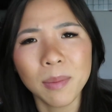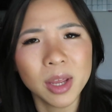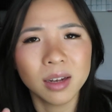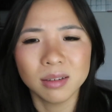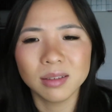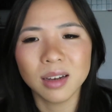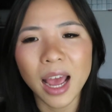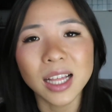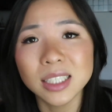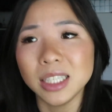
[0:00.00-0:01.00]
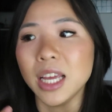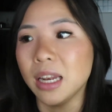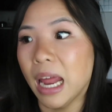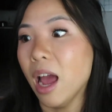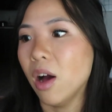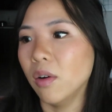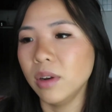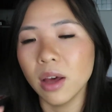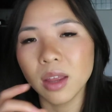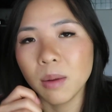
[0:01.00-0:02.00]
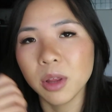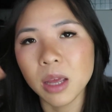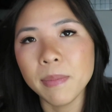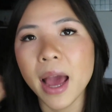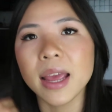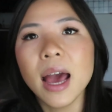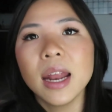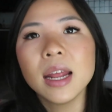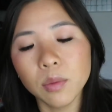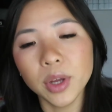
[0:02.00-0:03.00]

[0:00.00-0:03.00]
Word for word: I mean, I can see it now, now that I'm looking back at it.